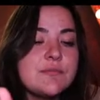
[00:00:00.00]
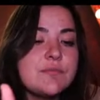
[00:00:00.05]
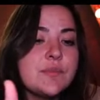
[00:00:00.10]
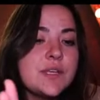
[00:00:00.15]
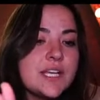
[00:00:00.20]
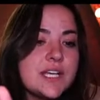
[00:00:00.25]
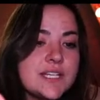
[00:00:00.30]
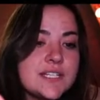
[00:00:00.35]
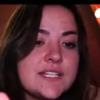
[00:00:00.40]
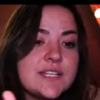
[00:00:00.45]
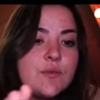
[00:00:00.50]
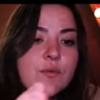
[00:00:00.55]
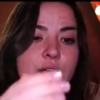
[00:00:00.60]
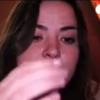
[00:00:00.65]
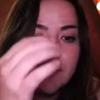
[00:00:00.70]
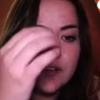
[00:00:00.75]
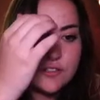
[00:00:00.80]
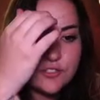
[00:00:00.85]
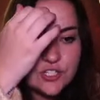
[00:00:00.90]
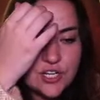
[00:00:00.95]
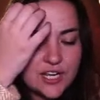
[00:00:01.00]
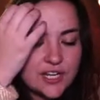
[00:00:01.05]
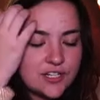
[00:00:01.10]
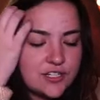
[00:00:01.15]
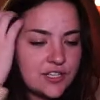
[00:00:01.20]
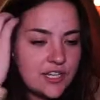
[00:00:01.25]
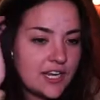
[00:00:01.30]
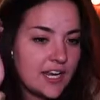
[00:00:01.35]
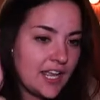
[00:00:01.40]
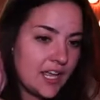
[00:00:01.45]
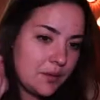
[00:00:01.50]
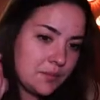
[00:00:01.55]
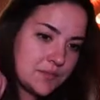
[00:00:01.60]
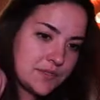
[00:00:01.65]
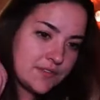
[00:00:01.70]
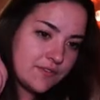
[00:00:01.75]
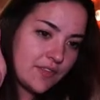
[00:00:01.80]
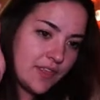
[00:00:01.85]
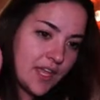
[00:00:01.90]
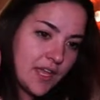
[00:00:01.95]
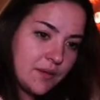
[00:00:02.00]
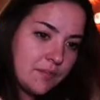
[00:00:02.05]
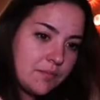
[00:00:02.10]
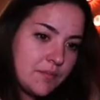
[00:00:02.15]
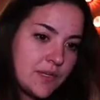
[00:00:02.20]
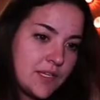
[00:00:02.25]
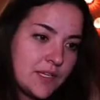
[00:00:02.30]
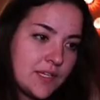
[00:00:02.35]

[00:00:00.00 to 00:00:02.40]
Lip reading: because he went and changed the names of them,